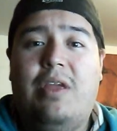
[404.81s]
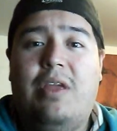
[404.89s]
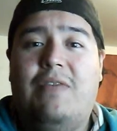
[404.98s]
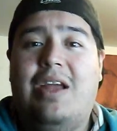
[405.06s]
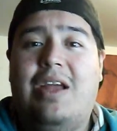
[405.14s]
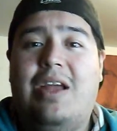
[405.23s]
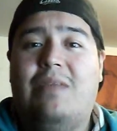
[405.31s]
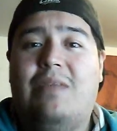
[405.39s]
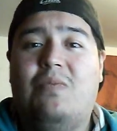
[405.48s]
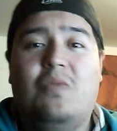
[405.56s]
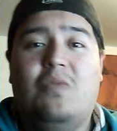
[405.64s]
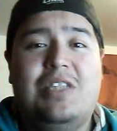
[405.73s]
If not,
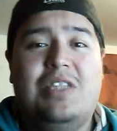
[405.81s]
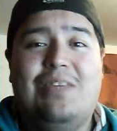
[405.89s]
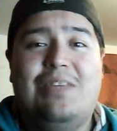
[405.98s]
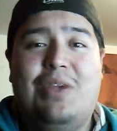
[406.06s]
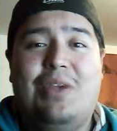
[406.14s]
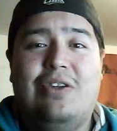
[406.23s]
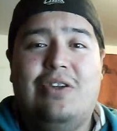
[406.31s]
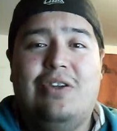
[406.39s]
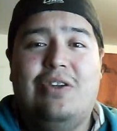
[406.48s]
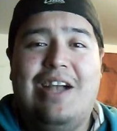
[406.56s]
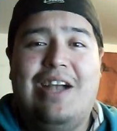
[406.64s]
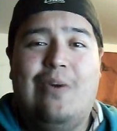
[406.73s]
we'll see him here in
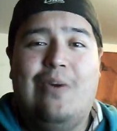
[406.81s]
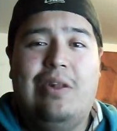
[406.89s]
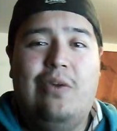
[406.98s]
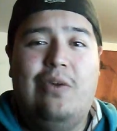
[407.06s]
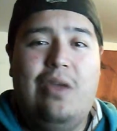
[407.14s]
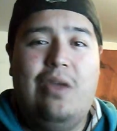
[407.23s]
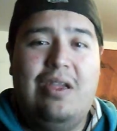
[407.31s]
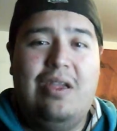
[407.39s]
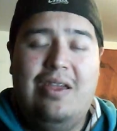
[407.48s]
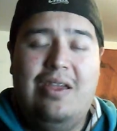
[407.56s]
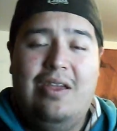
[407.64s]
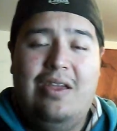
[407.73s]
Chicago, Illinois.
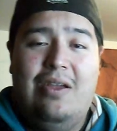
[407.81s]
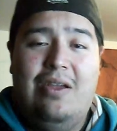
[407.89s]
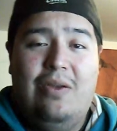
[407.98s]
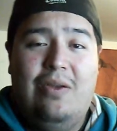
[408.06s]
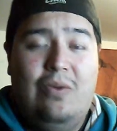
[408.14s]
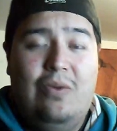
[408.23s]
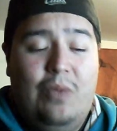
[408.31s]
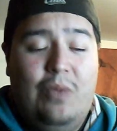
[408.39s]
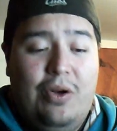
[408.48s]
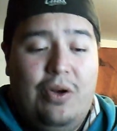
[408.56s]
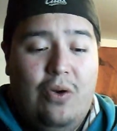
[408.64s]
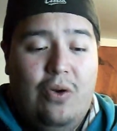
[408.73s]
We
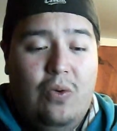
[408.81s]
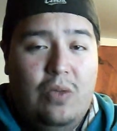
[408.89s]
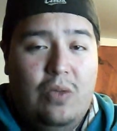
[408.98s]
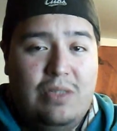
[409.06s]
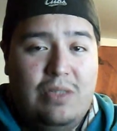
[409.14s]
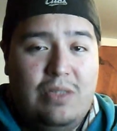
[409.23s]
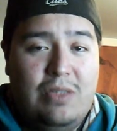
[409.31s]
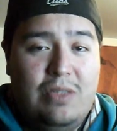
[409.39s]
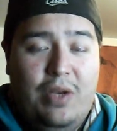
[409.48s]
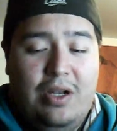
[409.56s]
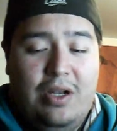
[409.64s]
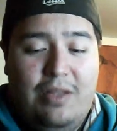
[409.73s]
don't know who his
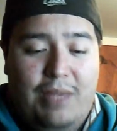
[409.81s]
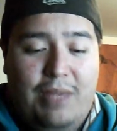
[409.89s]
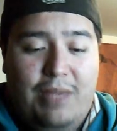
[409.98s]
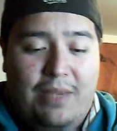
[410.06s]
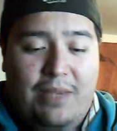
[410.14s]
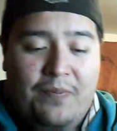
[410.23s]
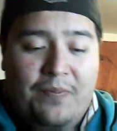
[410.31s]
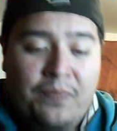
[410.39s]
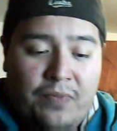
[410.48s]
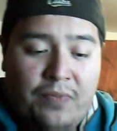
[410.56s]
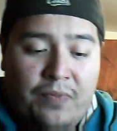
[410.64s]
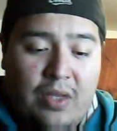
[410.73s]
opponent could be.
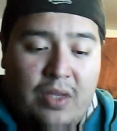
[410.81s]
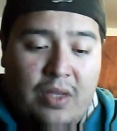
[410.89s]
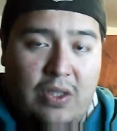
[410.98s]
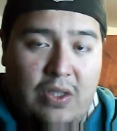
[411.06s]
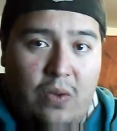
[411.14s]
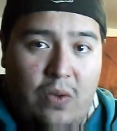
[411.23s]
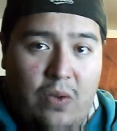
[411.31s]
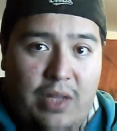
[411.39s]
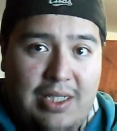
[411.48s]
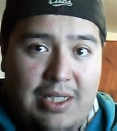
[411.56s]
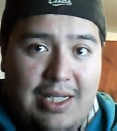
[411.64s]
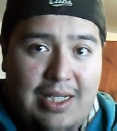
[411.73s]
So
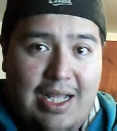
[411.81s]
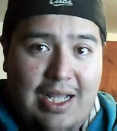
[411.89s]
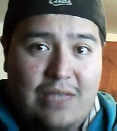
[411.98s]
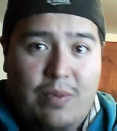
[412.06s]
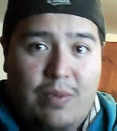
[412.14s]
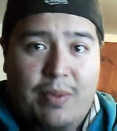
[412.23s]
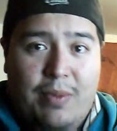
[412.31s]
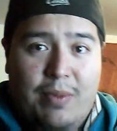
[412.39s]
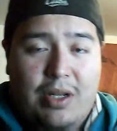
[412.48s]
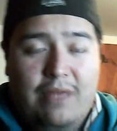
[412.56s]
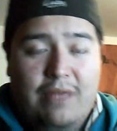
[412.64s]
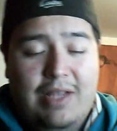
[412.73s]
that's it, guys. Remember to
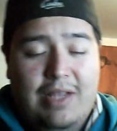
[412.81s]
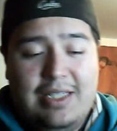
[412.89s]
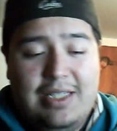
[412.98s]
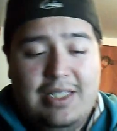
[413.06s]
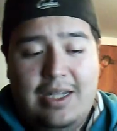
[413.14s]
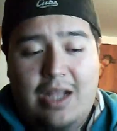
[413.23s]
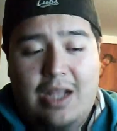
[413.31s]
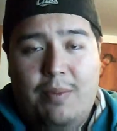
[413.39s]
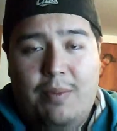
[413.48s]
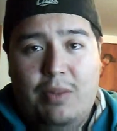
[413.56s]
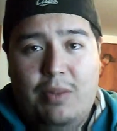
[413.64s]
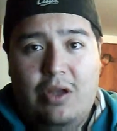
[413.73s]
leave, like I said, a comment
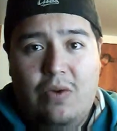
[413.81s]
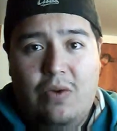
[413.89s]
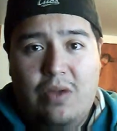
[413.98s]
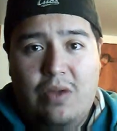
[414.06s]
below.